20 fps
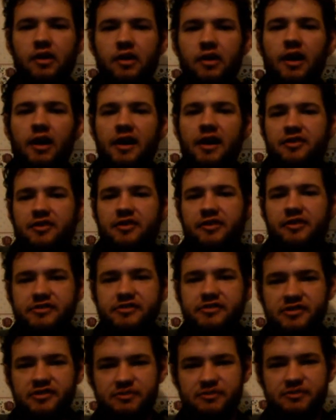Hi,
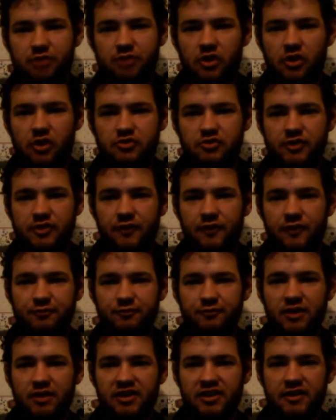this is Prosolve
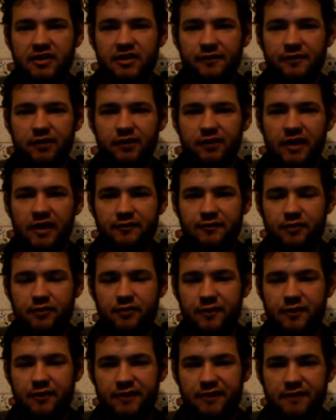Meaning of Life
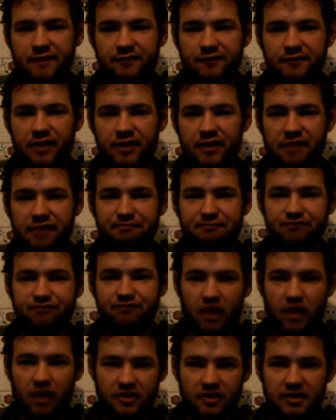with Anthony.
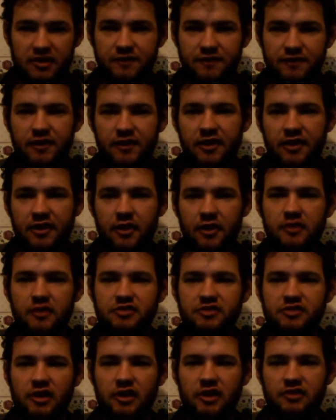This video
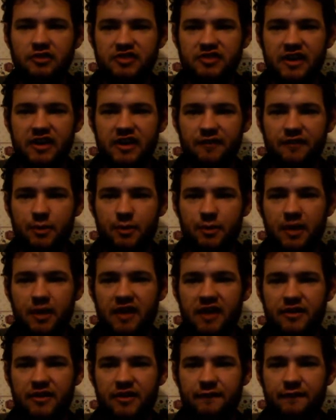is going to cover
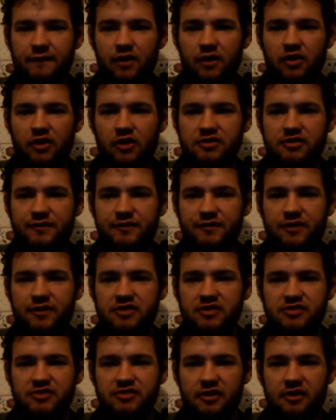about the
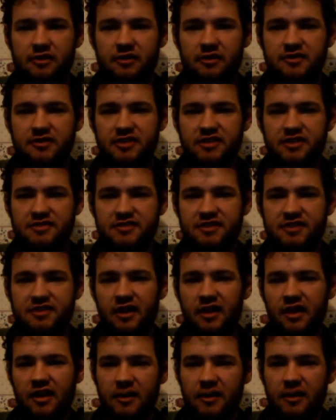philosopher Socrates.
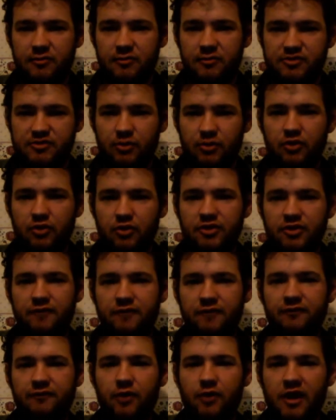He was born
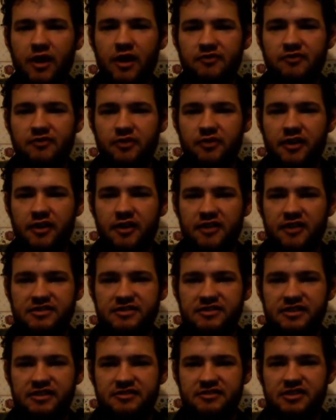in
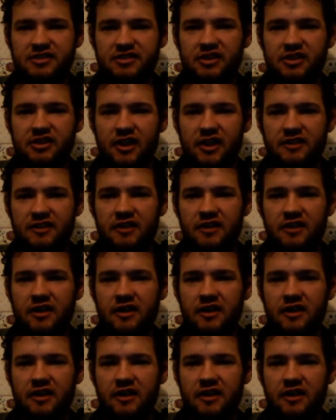469